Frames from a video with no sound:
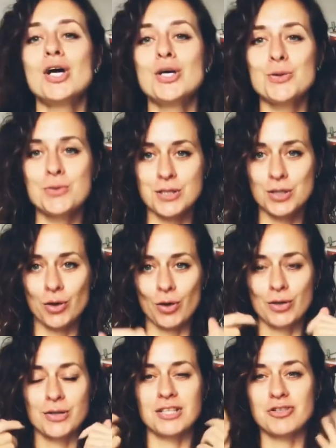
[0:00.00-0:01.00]
Use it
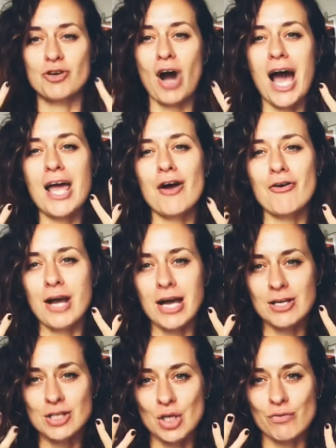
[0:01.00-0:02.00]
on the dry
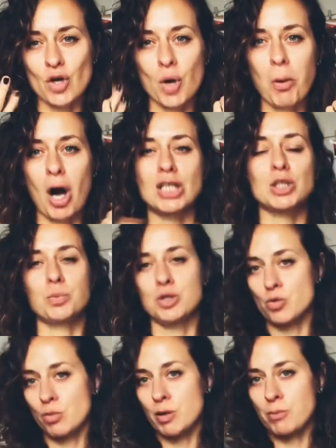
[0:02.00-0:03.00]
areas of your body,
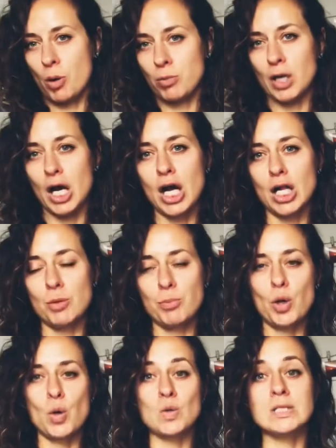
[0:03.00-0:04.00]
which will be probably
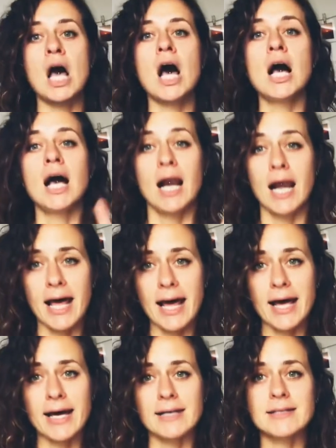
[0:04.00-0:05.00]
elbows,
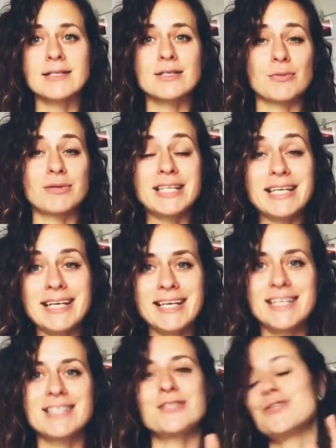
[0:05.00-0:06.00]
legs,
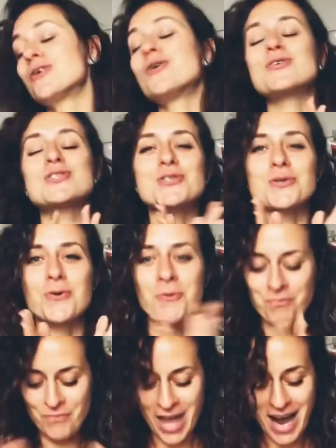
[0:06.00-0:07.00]
knees, you know. So
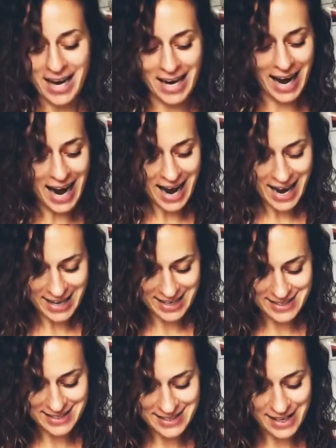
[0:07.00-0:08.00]

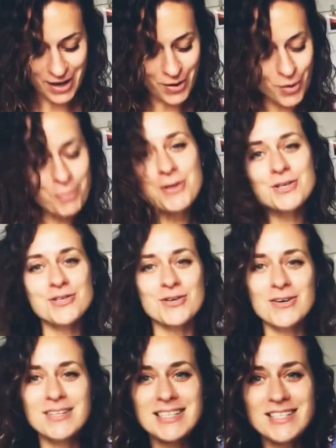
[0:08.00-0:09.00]
guys, I hope you
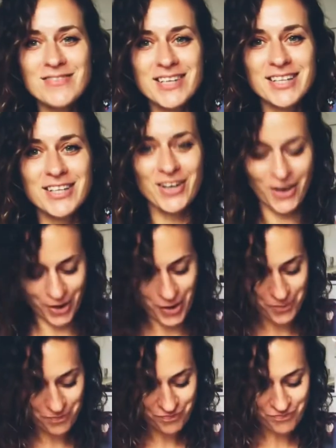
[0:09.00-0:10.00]
enjoyed this video.